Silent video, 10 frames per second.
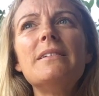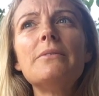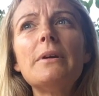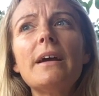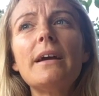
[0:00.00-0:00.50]

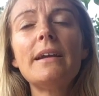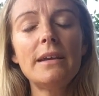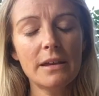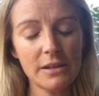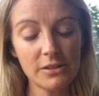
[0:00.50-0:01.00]
Okay,
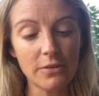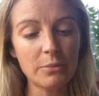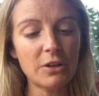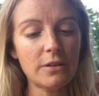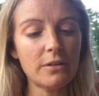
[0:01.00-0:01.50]
so I'm
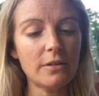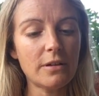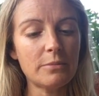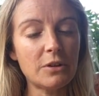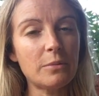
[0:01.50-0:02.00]

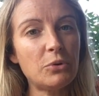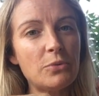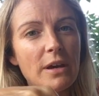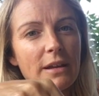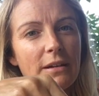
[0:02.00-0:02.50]
gonna pull
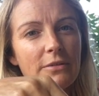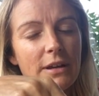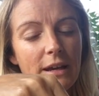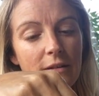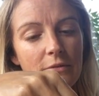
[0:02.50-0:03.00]
that out
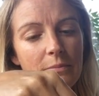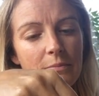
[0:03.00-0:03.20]
now.